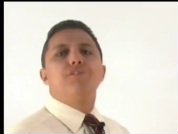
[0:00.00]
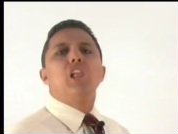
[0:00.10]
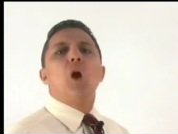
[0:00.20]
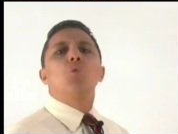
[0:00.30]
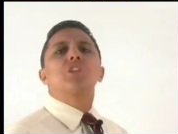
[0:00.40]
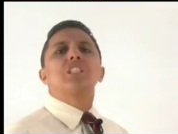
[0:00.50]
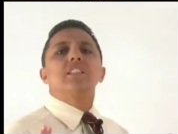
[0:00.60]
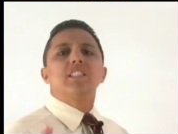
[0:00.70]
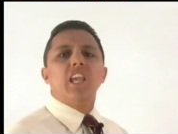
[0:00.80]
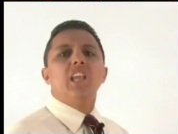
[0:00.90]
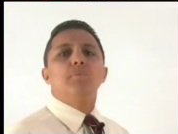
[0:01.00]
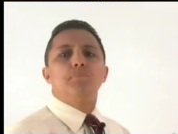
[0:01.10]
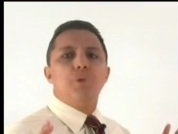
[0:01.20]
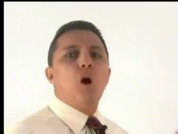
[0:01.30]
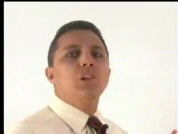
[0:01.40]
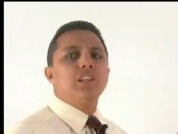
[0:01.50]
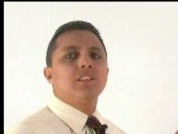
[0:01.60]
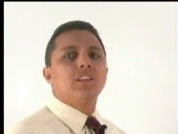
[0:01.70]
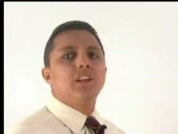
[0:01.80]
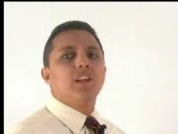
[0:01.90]
Flowers contain
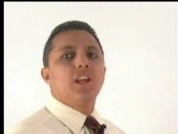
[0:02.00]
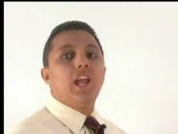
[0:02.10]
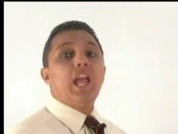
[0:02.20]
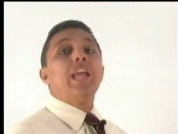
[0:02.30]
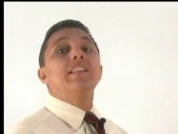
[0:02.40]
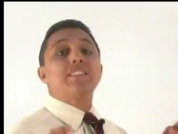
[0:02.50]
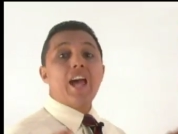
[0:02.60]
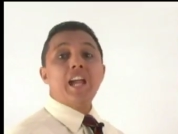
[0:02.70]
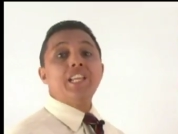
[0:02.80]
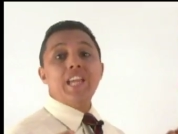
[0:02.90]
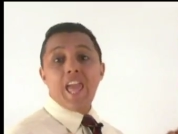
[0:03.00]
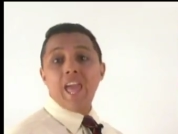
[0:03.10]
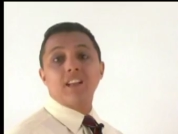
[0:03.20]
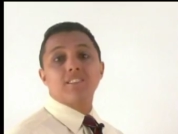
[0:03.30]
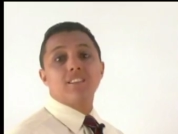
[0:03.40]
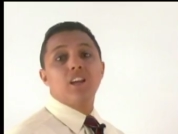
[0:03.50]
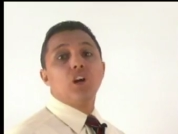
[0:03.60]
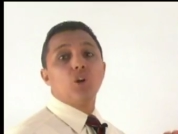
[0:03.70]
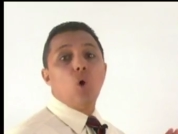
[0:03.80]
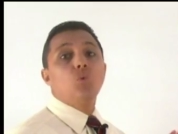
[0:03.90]
pollen and tiny eggs
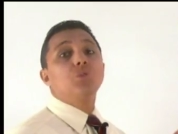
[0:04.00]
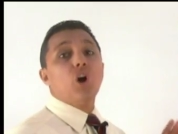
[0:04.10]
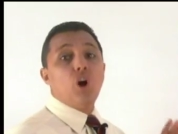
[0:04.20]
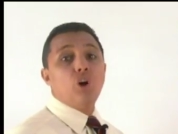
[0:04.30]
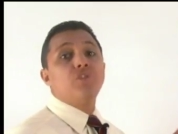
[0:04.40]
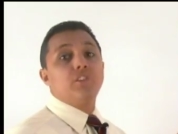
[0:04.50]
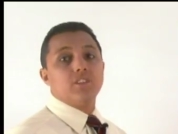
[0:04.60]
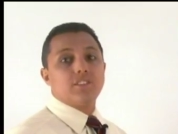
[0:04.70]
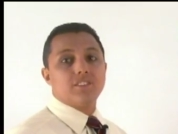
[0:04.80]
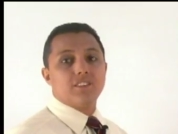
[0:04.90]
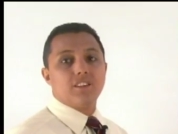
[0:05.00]
called ovals.